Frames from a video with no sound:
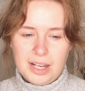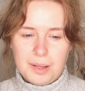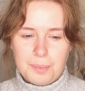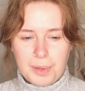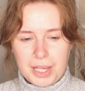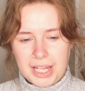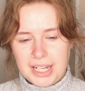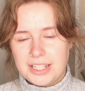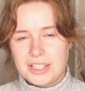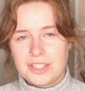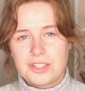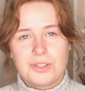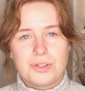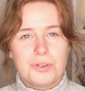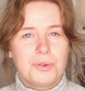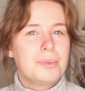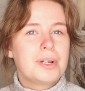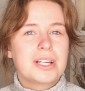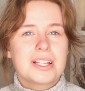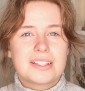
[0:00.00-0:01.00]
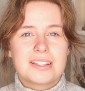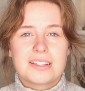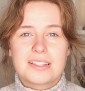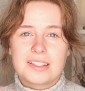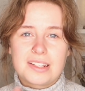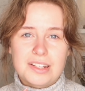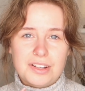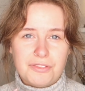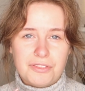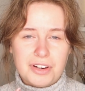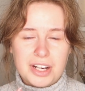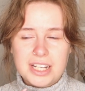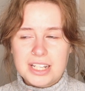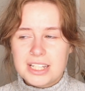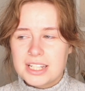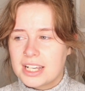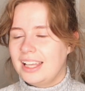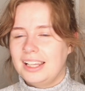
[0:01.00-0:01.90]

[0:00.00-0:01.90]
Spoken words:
Planet Zoo, because it's different.